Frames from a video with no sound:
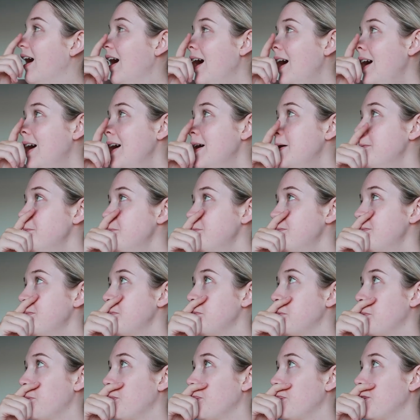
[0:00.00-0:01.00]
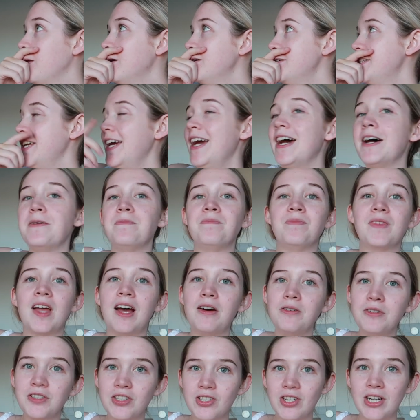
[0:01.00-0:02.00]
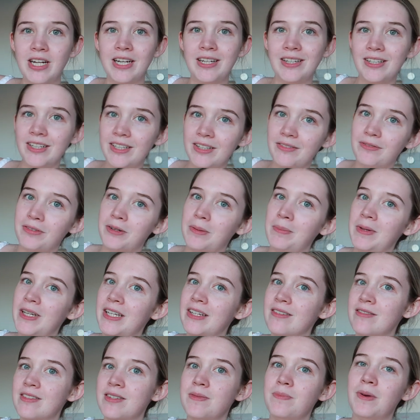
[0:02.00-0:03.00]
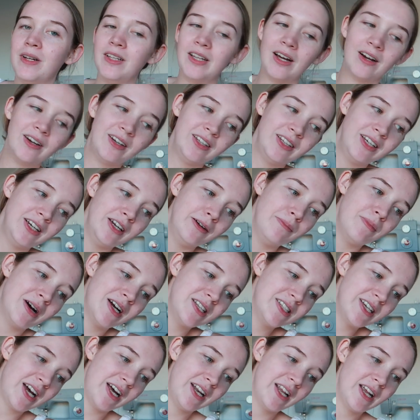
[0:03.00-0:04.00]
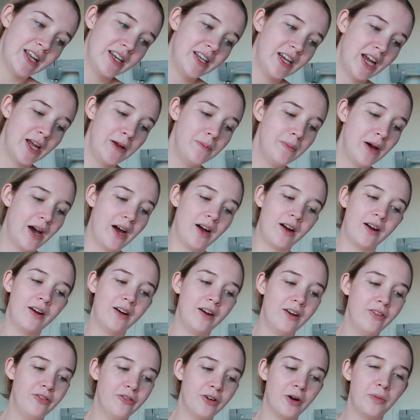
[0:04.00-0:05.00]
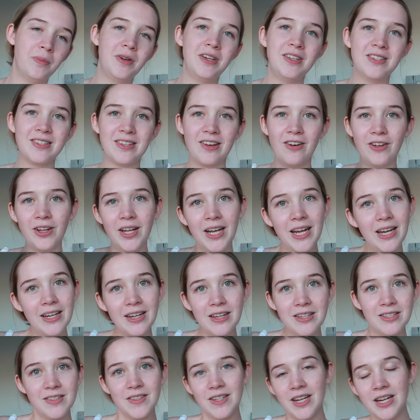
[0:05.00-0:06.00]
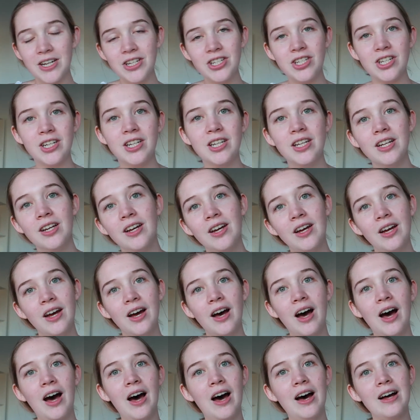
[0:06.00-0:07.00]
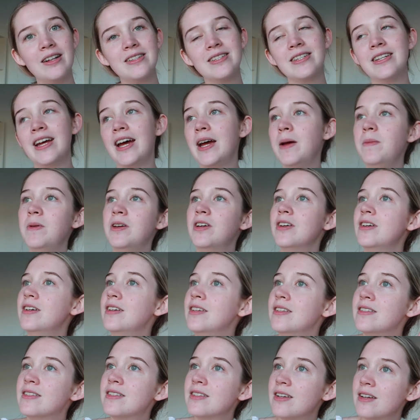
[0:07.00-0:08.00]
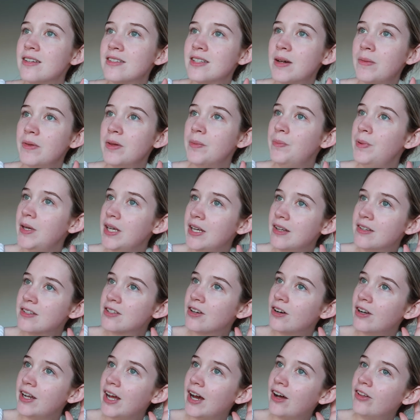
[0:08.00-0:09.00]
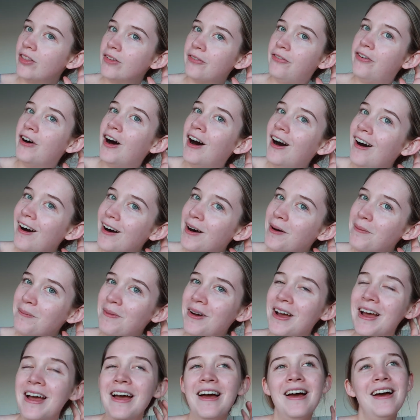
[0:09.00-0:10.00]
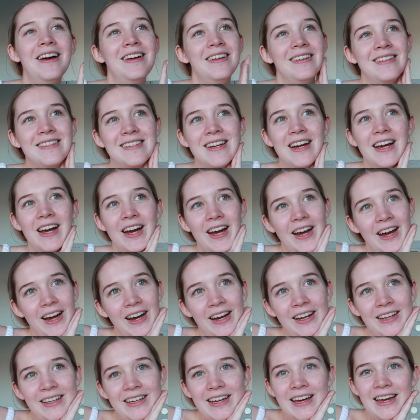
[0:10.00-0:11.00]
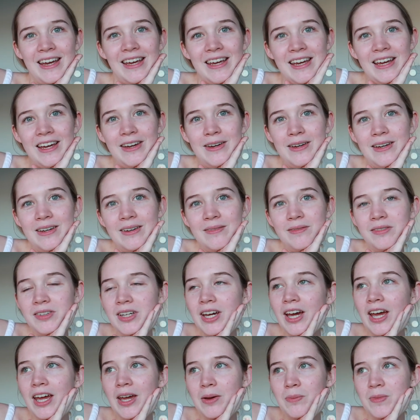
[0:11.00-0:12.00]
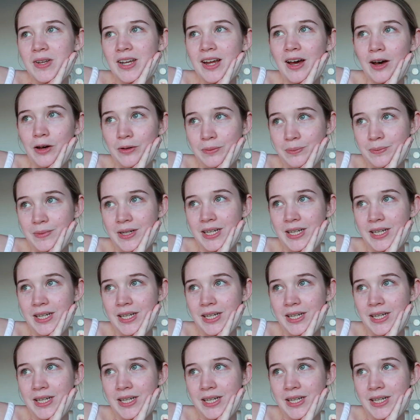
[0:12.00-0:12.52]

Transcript: Um, so yeah, I was stranded for a bit, but luckily my dad had came back from his holiday destination uh, today because some of the pigs got out on the farm. So yeah, he came and helped